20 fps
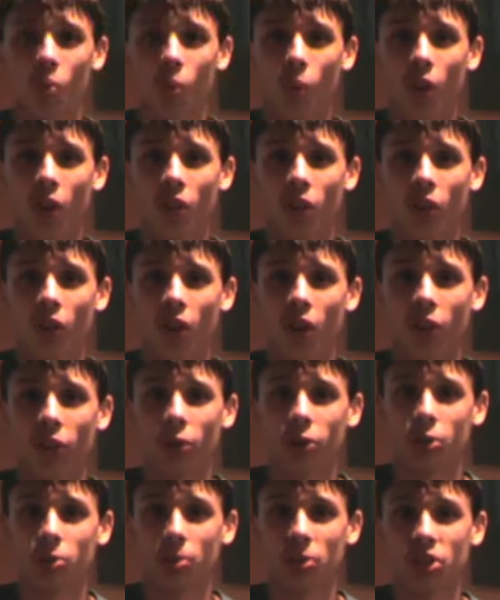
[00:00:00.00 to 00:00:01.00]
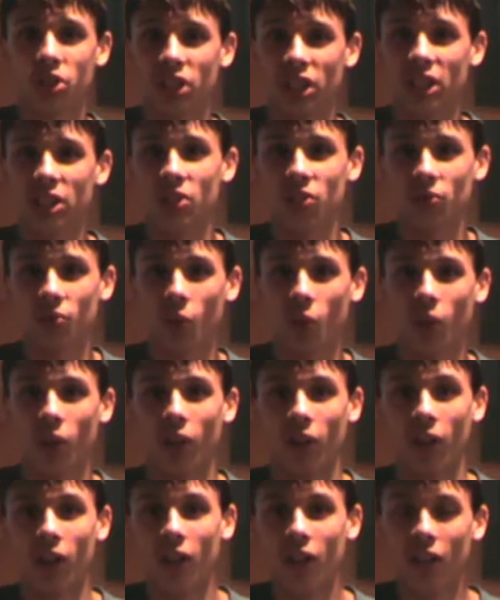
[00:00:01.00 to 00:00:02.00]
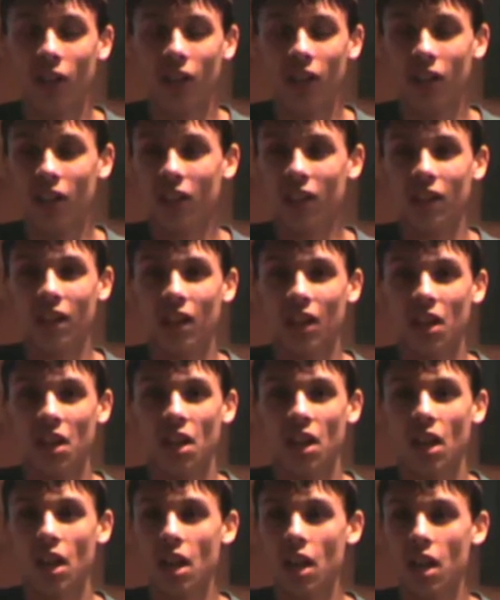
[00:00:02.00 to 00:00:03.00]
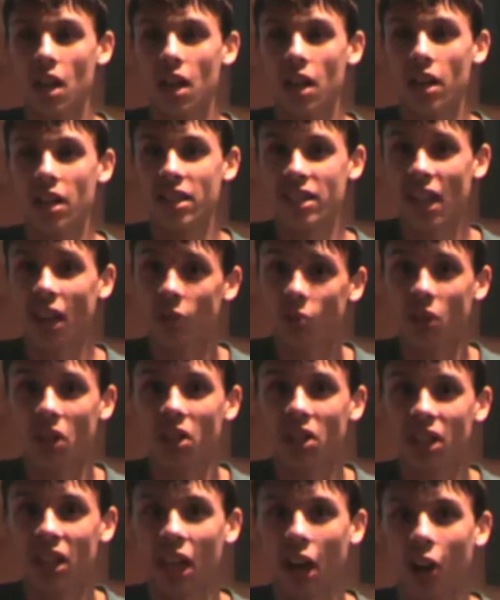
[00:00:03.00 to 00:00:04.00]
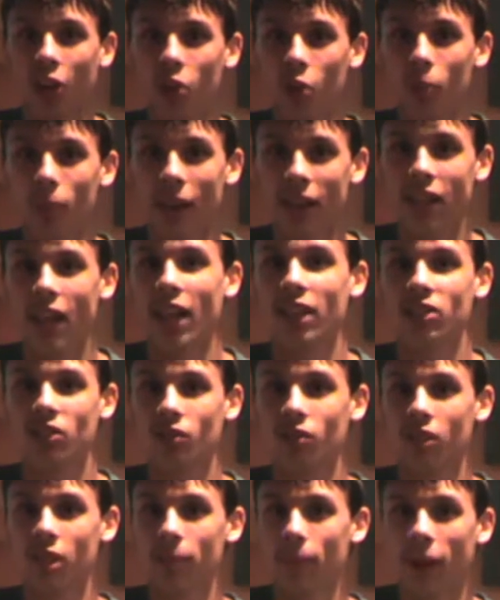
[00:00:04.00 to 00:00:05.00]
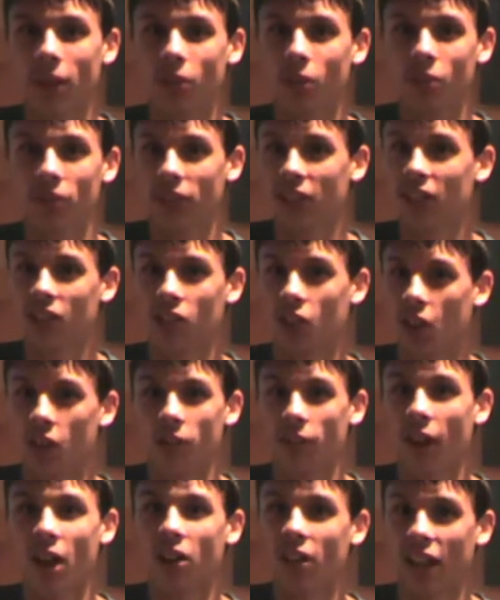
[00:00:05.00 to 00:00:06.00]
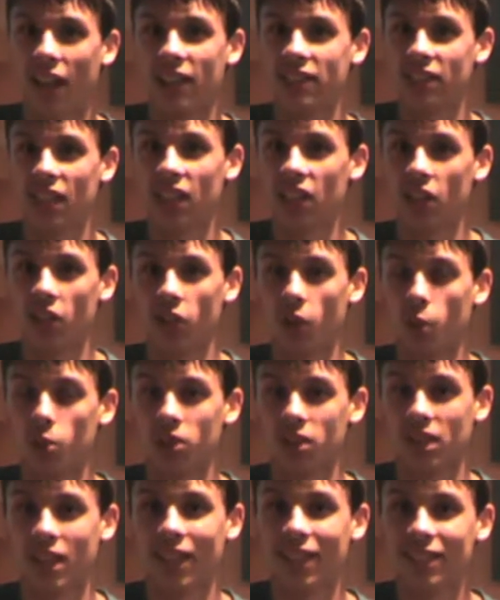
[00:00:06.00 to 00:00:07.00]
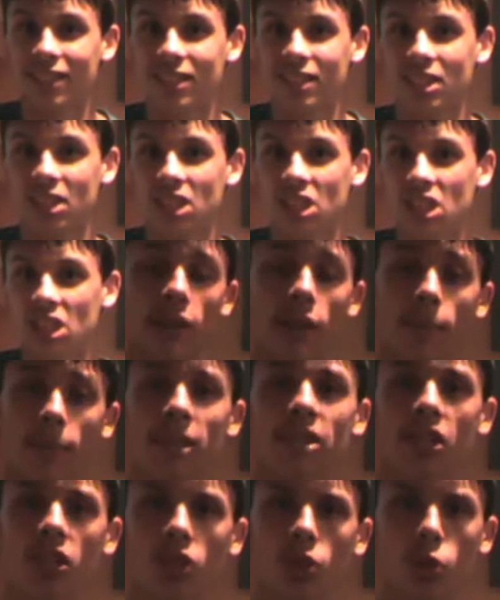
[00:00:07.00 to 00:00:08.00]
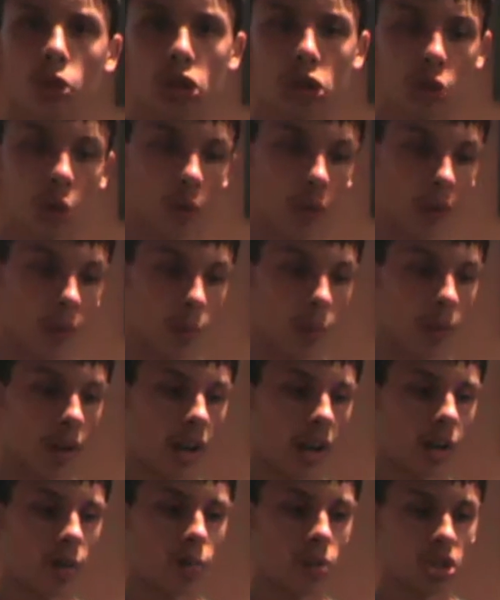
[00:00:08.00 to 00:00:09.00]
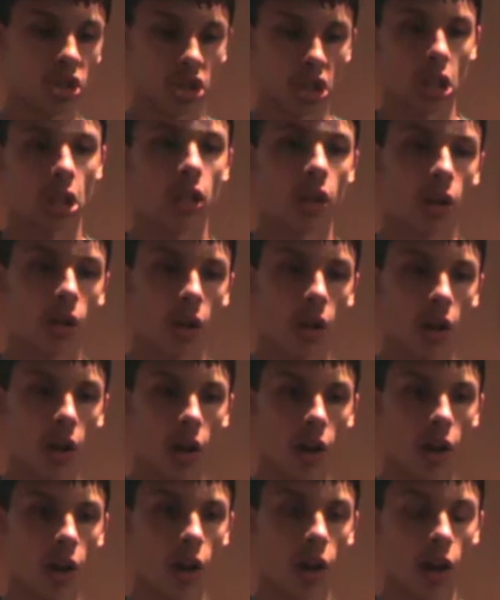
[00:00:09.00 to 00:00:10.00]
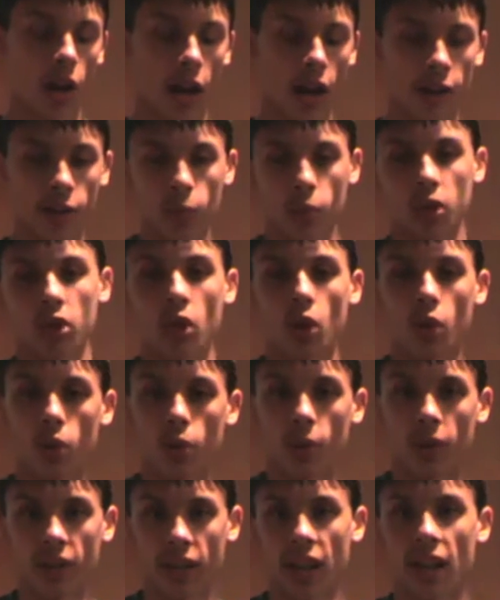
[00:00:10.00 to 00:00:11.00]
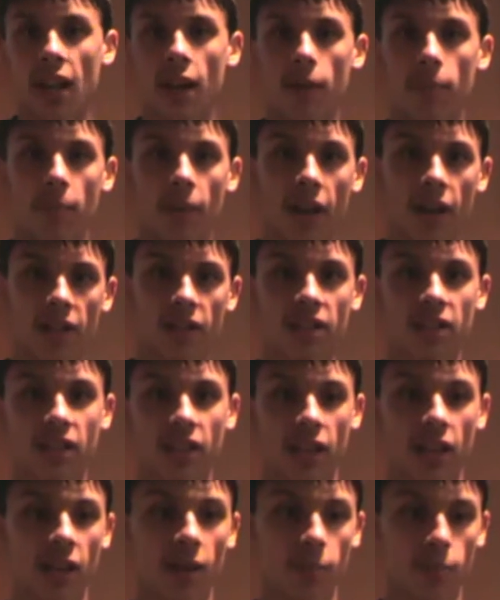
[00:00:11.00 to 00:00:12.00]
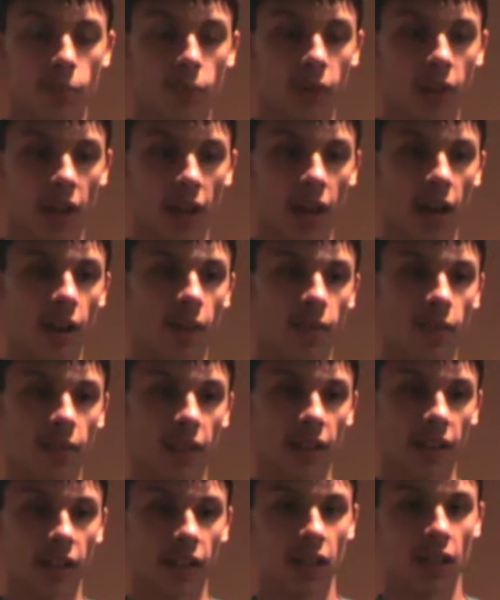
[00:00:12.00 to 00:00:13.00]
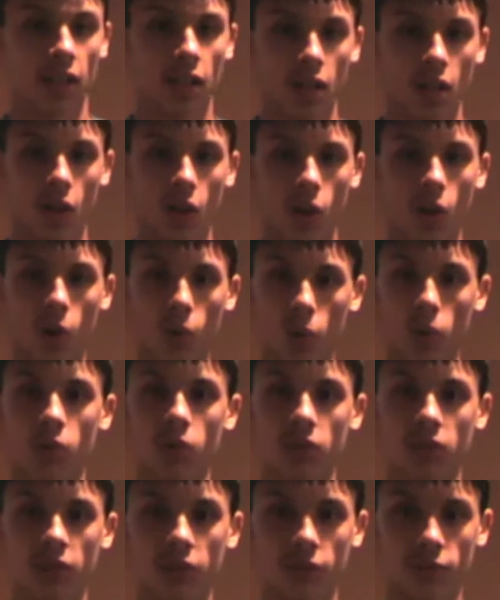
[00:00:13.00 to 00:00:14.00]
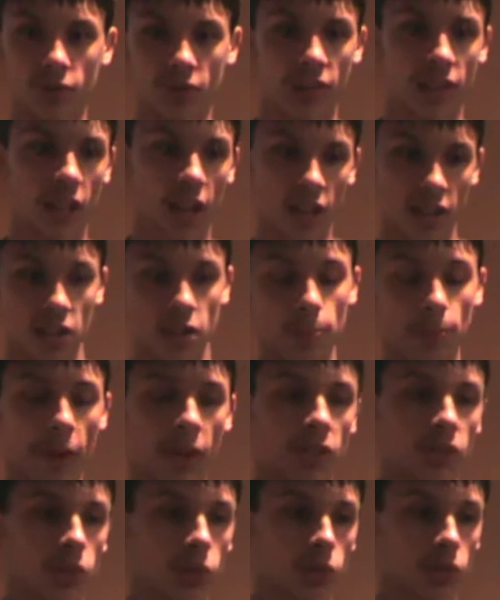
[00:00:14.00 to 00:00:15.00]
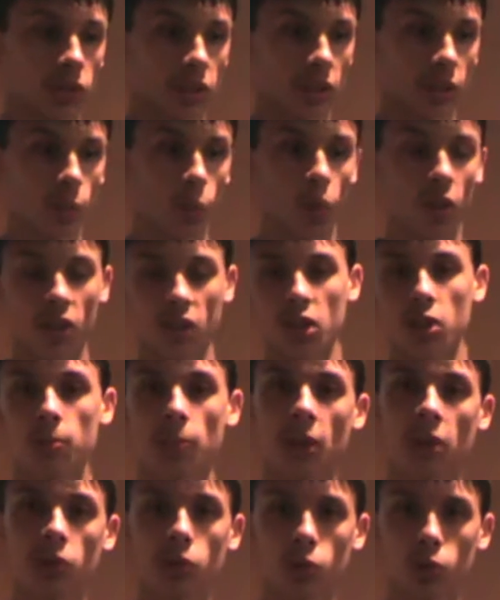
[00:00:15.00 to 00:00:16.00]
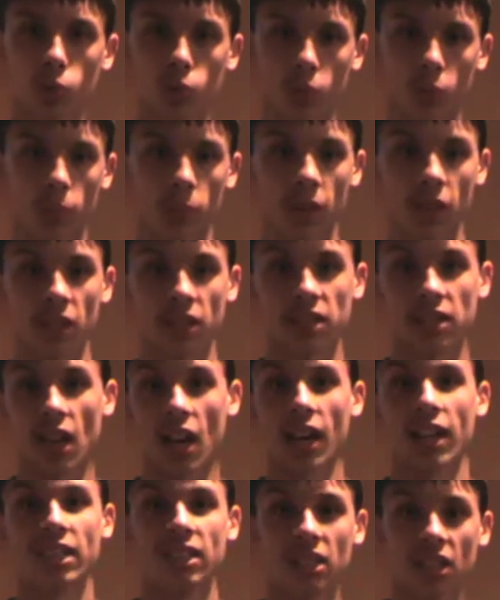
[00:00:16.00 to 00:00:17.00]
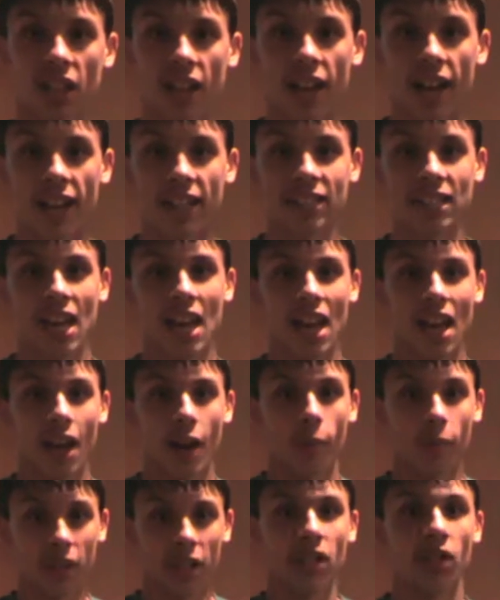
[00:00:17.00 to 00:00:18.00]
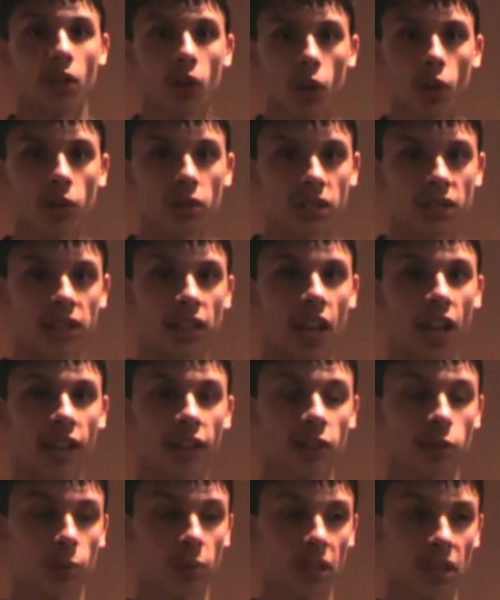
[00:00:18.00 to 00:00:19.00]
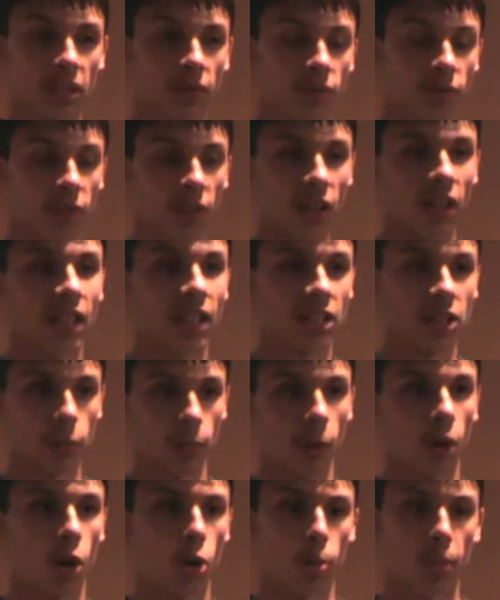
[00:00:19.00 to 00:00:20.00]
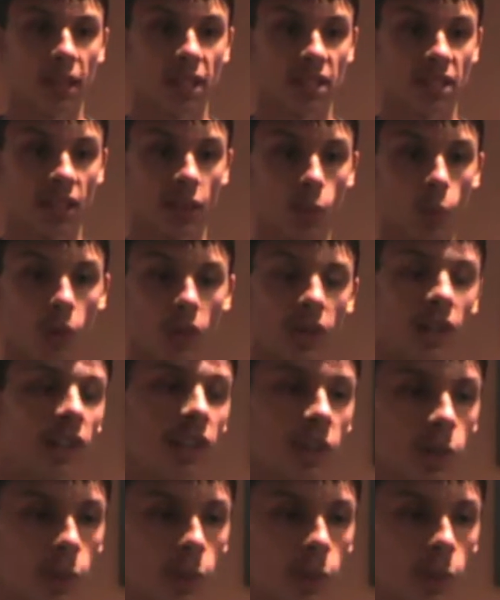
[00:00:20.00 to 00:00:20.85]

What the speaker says: What are all those machines for? Is that really how you make ice cream? I don't think Carvel has any of those things. Let me tell you a story. When I was young, I would go to a camp, and this camp would have, like, a whole different kind of specials, and one of the specials would be a science class. And we didn't learn science, we did fun experiments, and one of the